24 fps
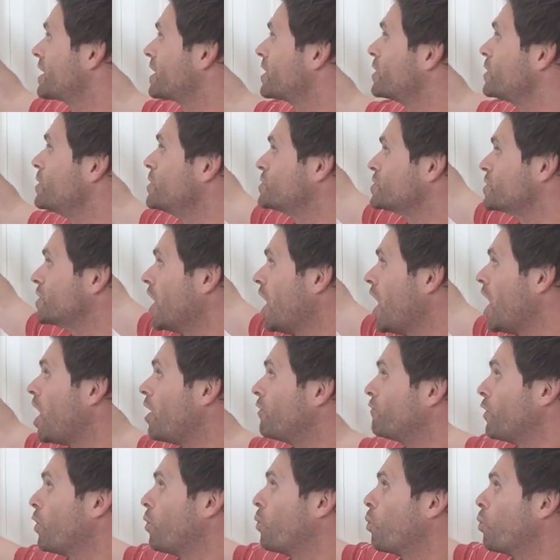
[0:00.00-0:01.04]
inclusion
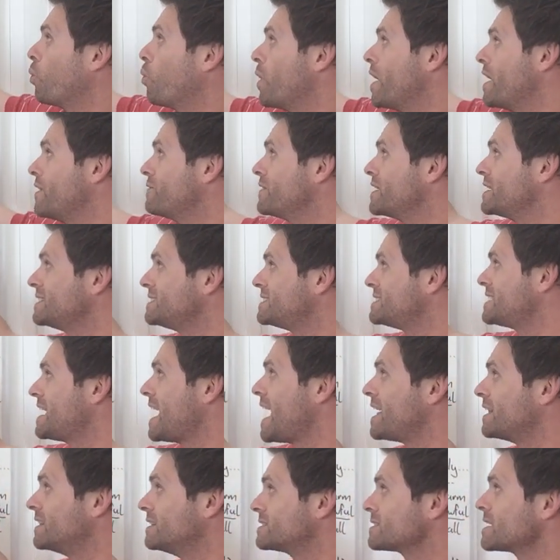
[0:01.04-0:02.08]
of with
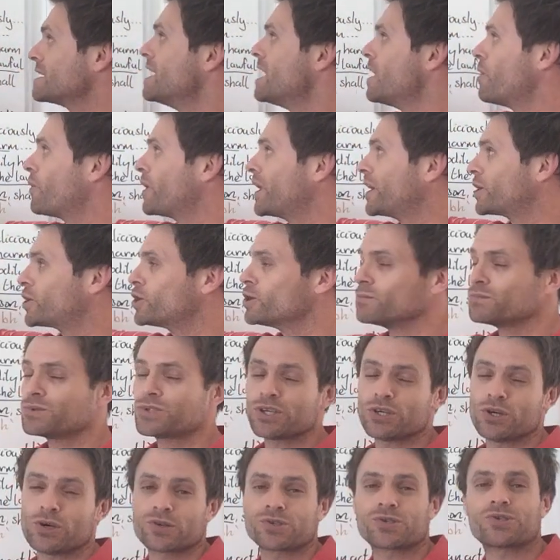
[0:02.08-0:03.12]
intent when it comes
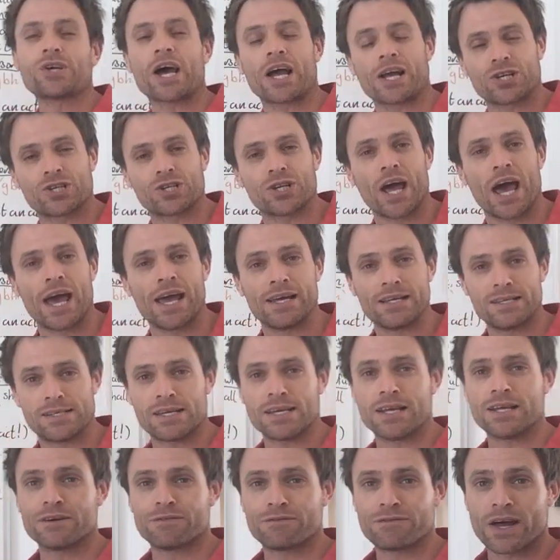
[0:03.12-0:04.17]
to your Section
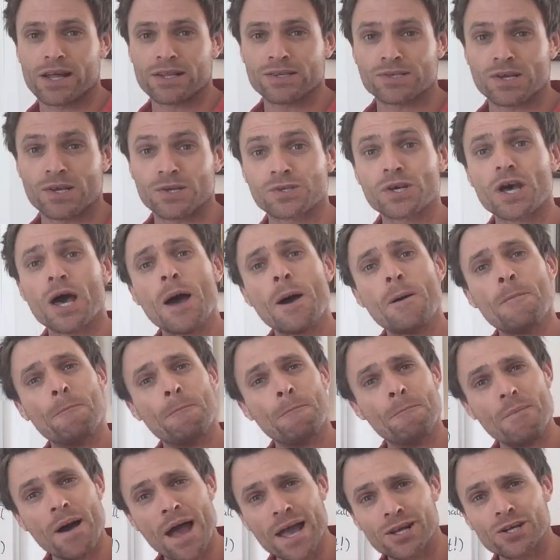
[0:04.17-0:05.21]
18 offences.
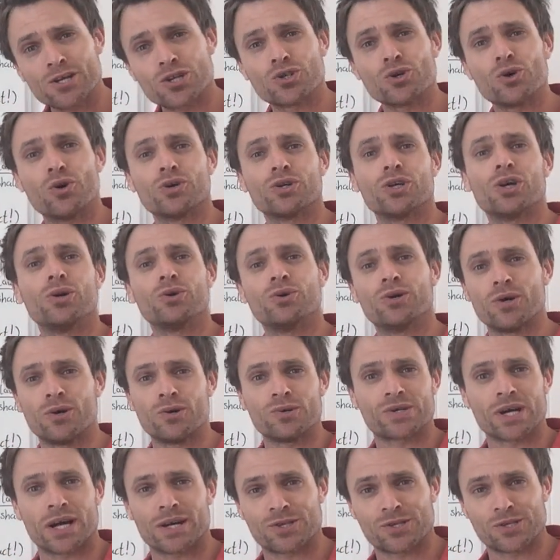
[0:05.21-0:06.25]
Make sure you
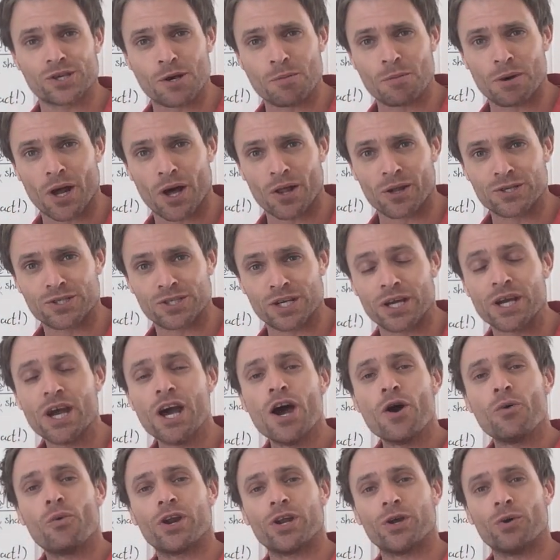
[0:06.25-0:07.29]
use that terminology
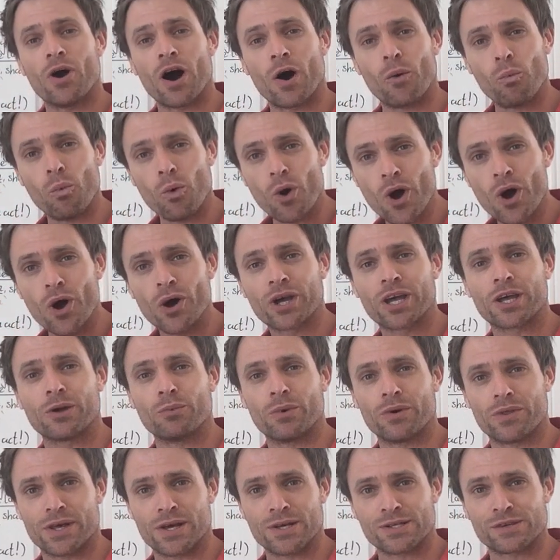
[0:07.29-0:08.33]
when you are
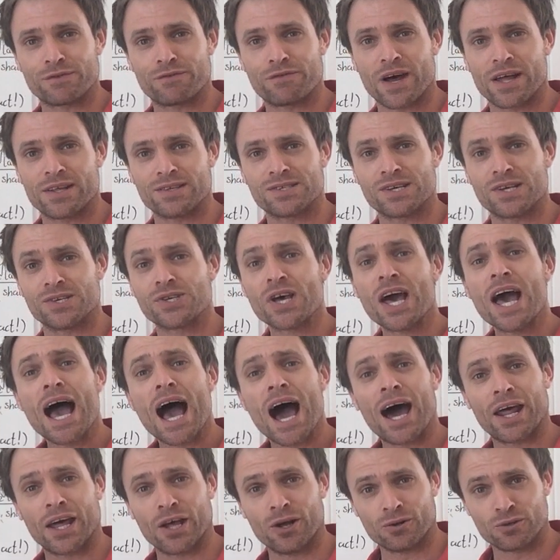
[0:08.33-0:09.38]
working with these offences,
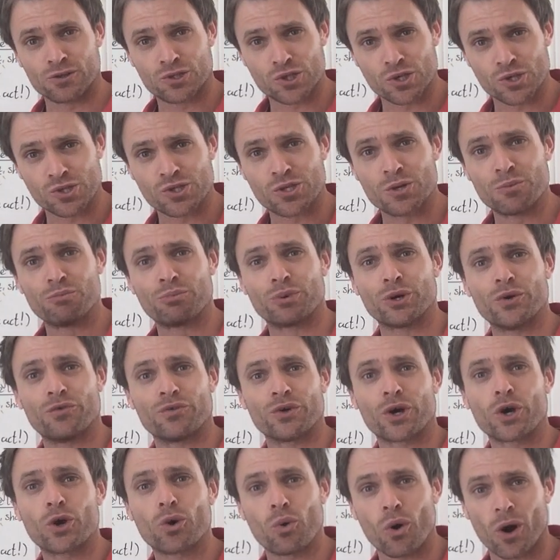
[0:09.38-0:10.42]
and it will just improve
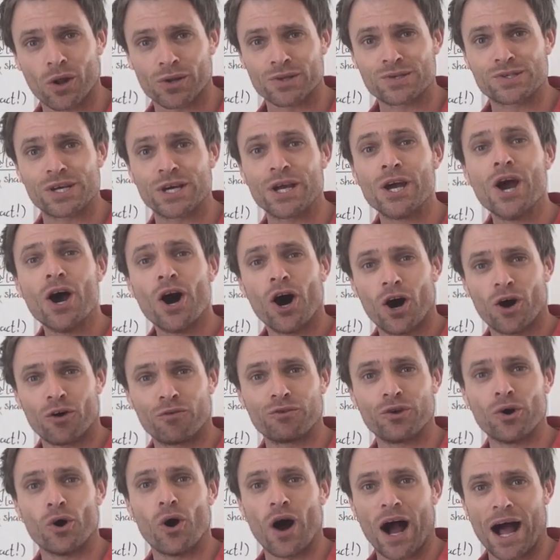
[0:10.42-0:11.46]
the quality
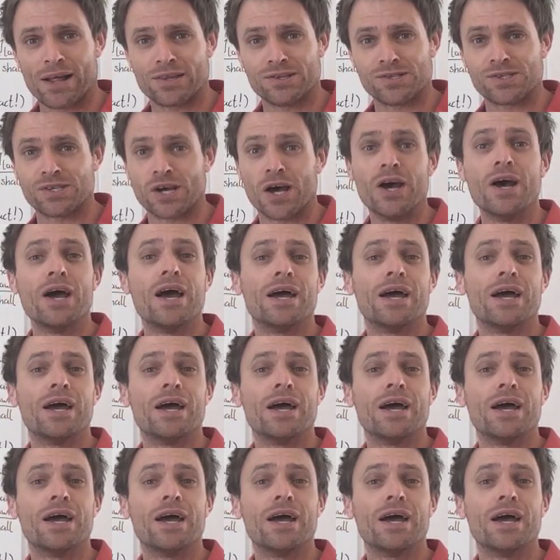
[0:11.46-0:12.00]
of your answer.